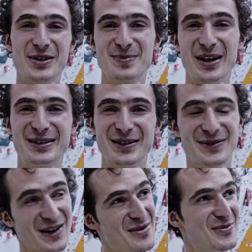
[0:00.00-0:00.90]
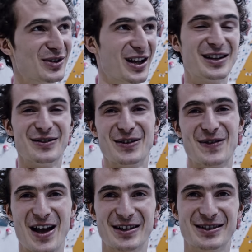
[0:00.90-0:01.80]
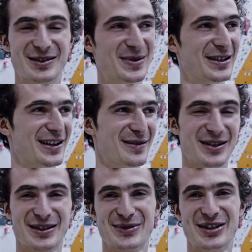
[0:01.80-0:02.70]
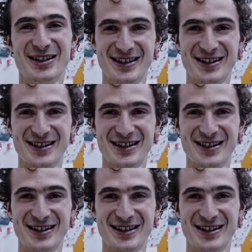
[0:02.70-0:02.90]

perspective I'm relatively fast in speed climbing as well.